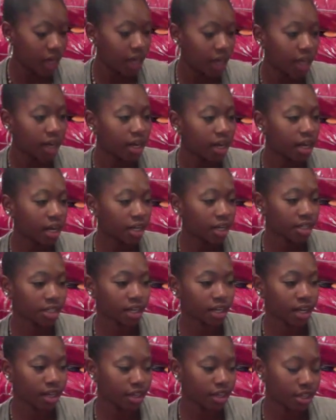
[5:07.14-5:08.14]
Next, I
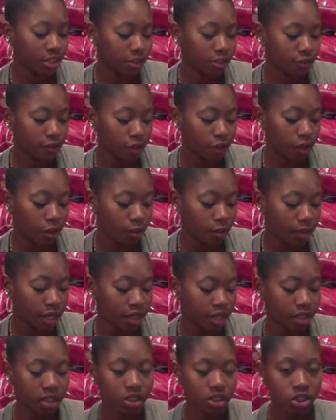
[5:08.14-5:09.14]
got this Philip
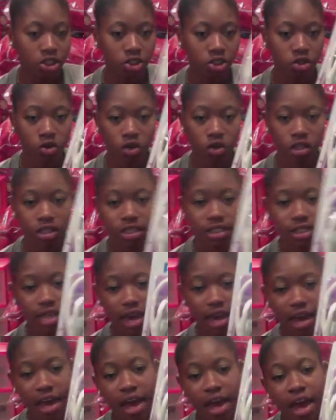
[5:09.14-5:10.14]
extension cord set,